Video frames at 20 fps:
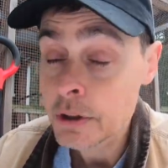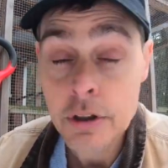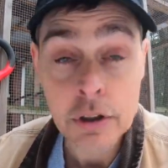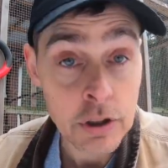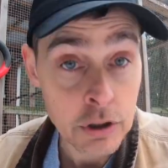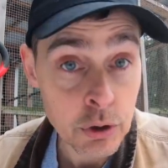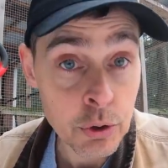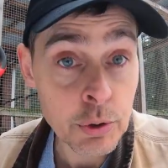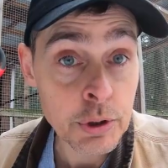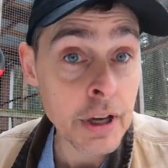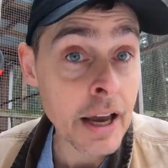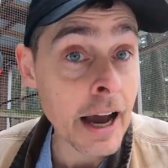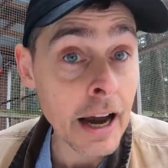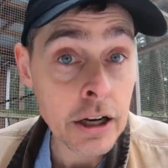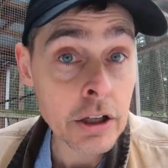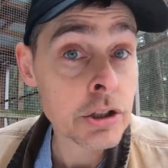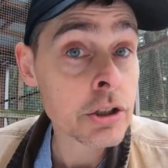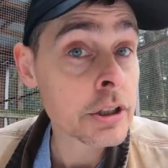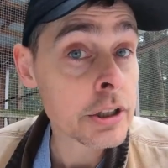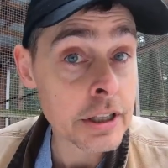and the tree
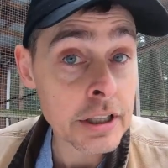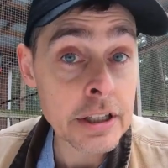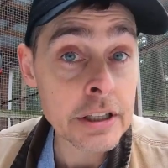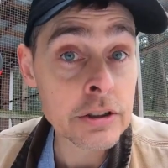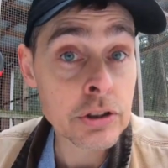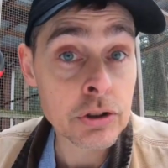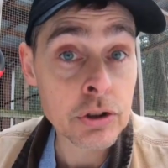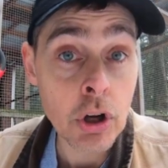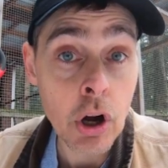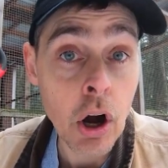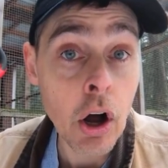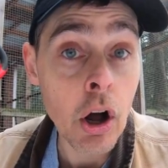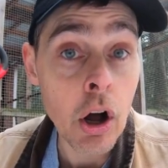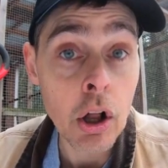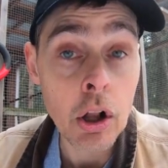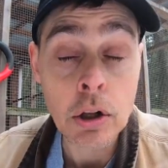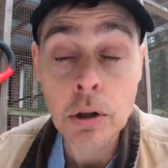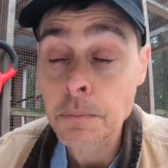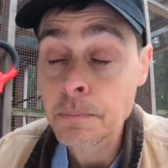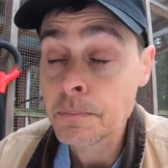actually is
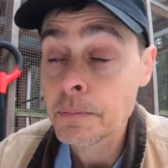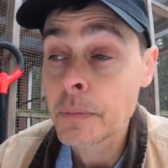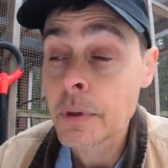tall.